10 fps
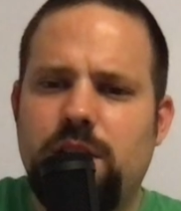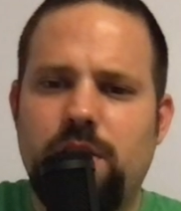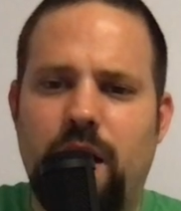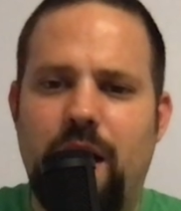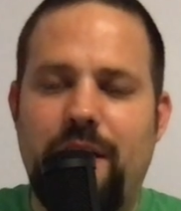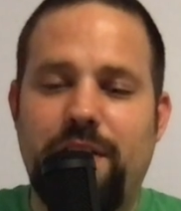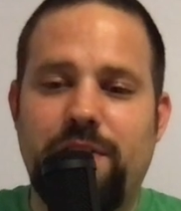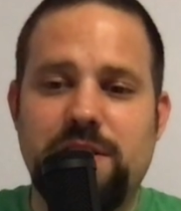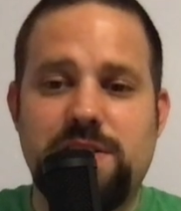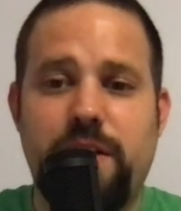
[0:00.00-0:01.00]
I
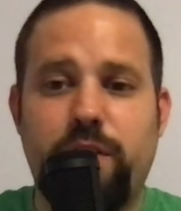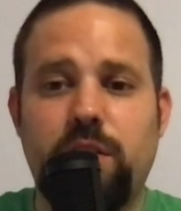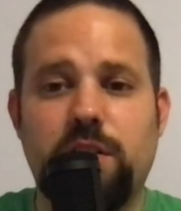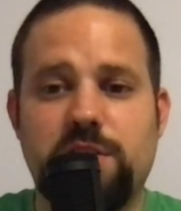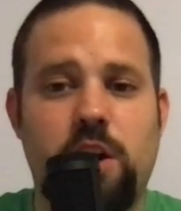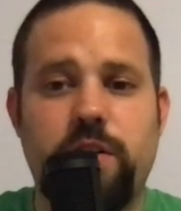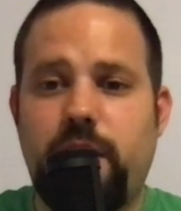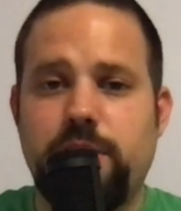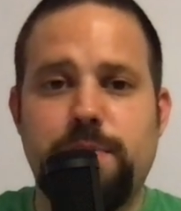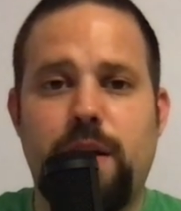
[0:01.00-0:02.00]
think this definitely looks 100
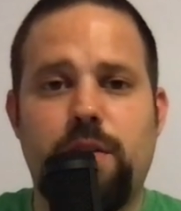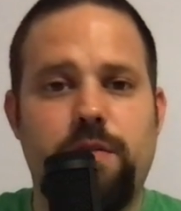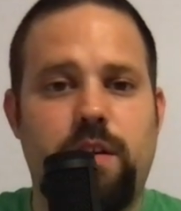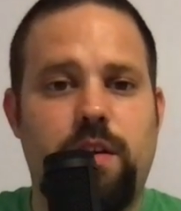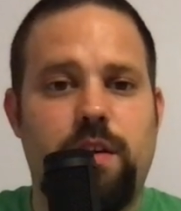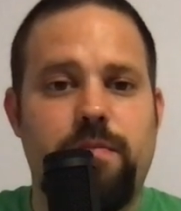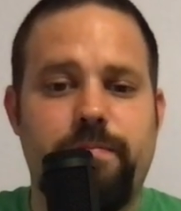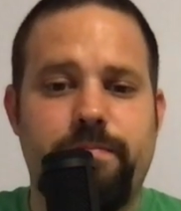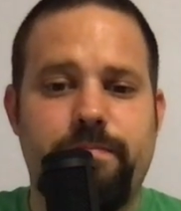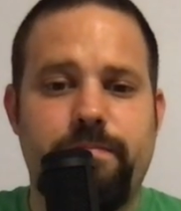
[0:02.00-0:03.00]
times better than
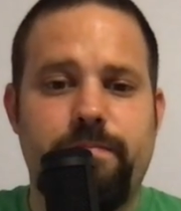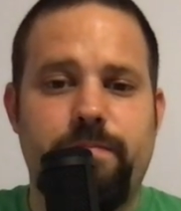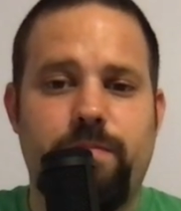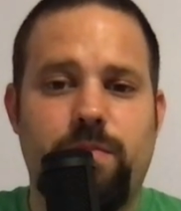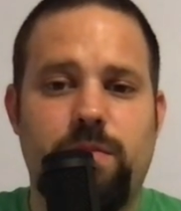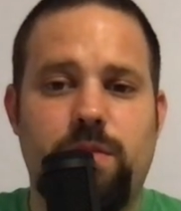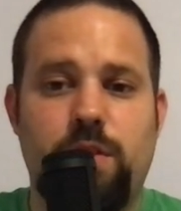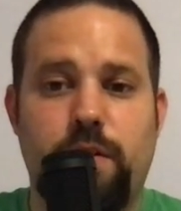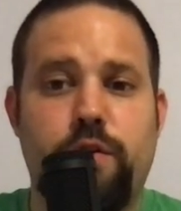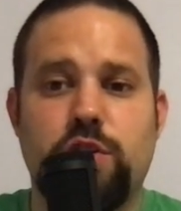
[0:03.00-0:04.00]

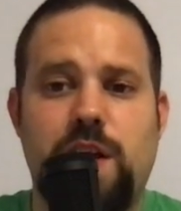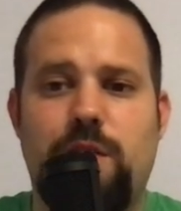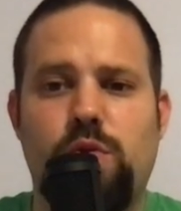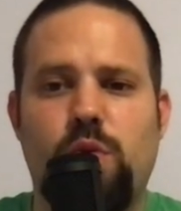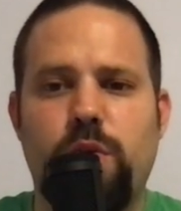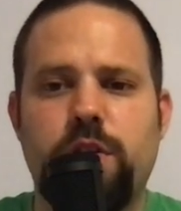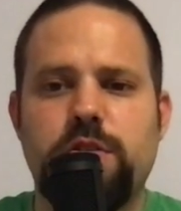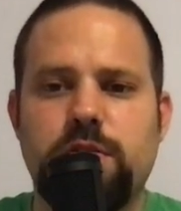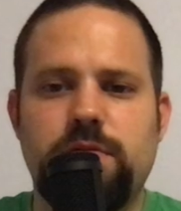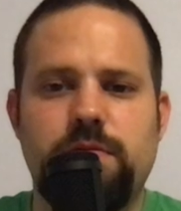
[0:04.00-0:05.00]
the first Hyrule
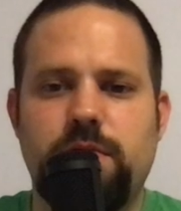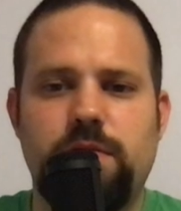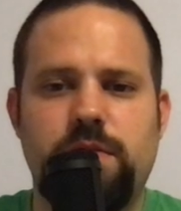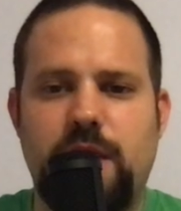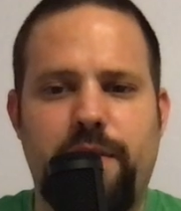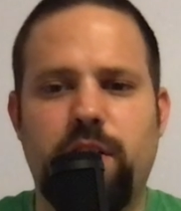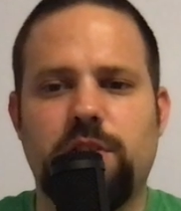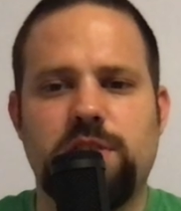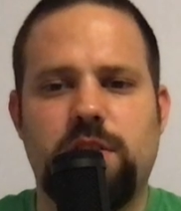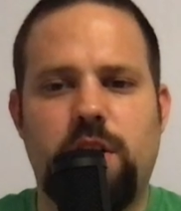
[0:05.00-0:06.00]
Warriors. Definitely
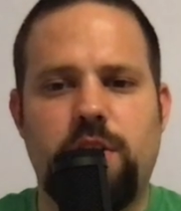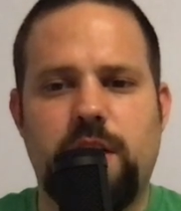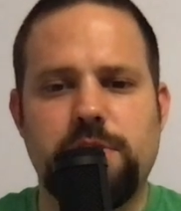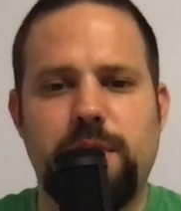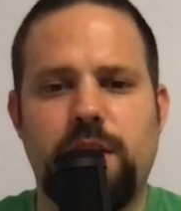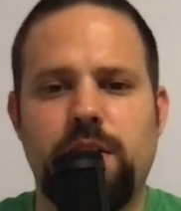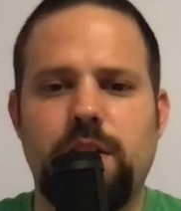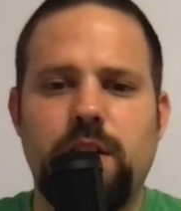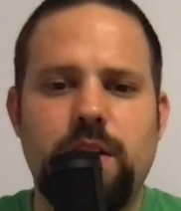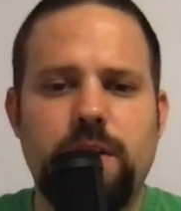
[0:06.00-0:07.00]
looks 100 times better.
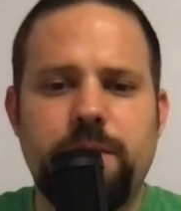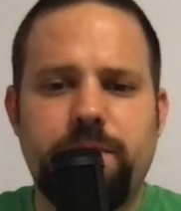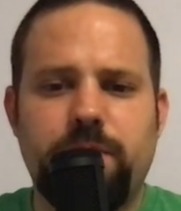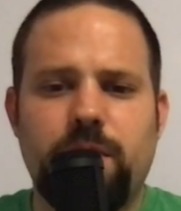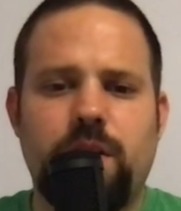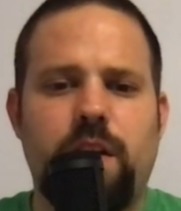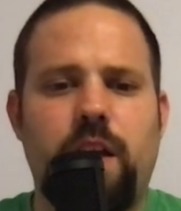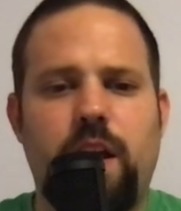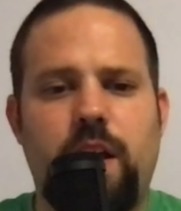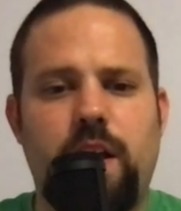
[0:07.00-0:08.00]

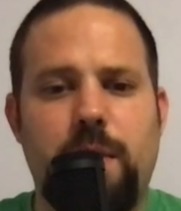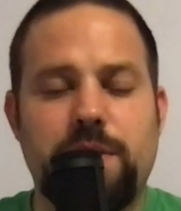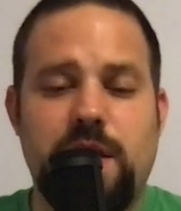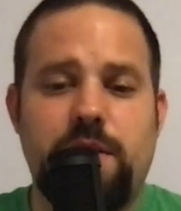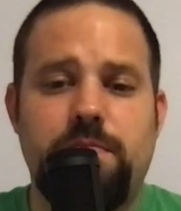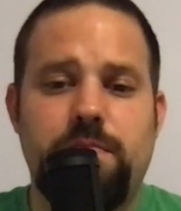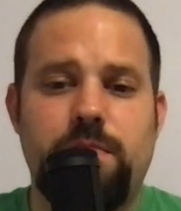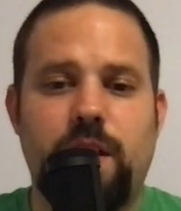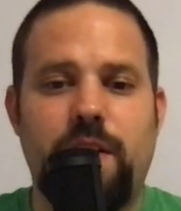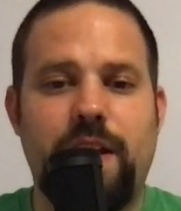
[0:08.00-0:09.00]
And I'm excited.
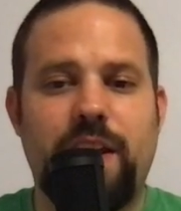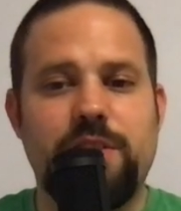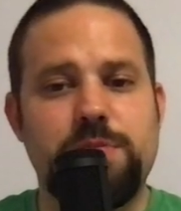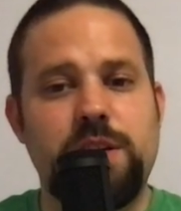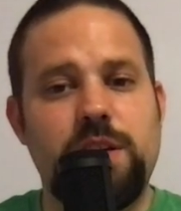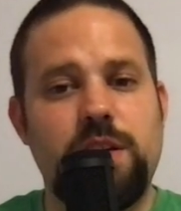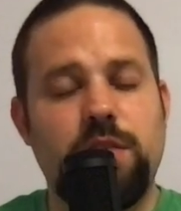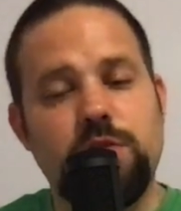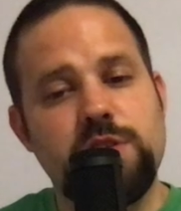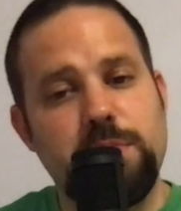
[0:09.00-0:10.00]
And that gives me a
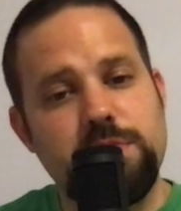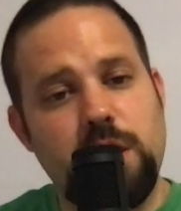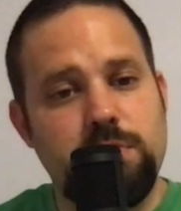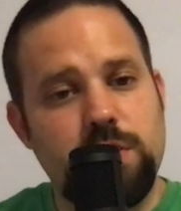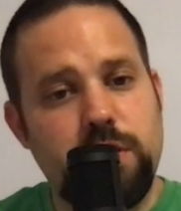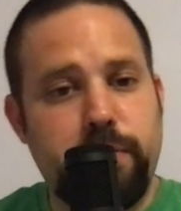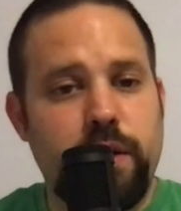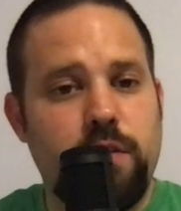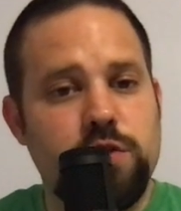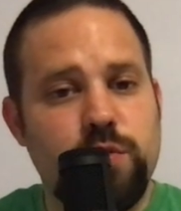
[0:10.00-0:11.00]
little something-something to
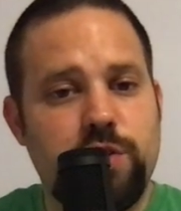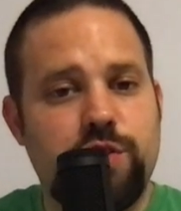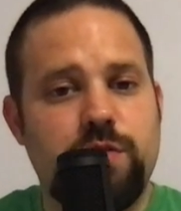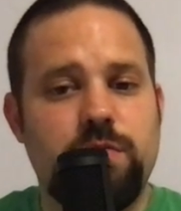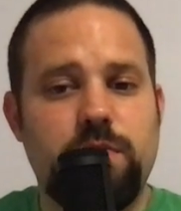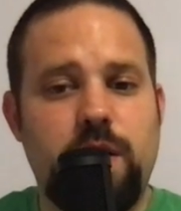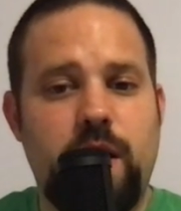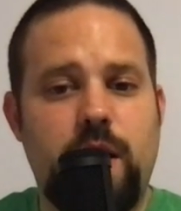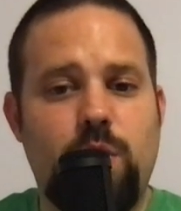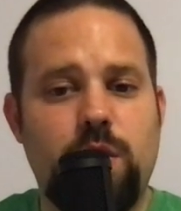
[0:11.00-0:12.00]
play on the Switch
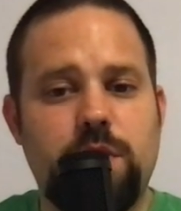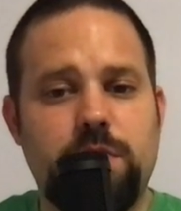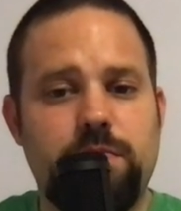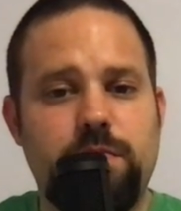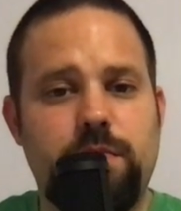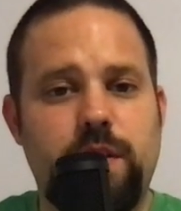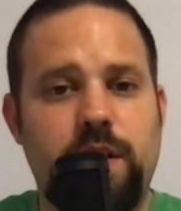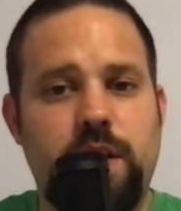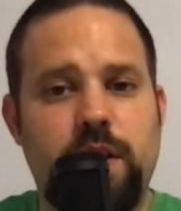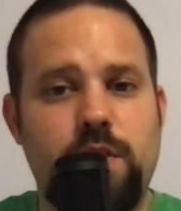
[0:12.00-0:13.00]
at work
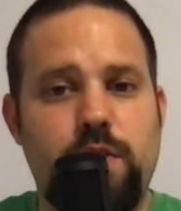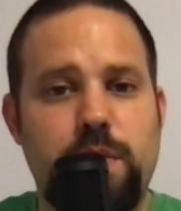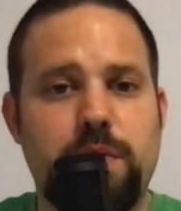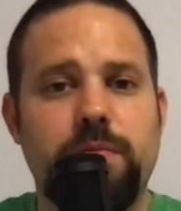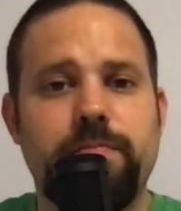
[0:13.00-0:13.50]
in November.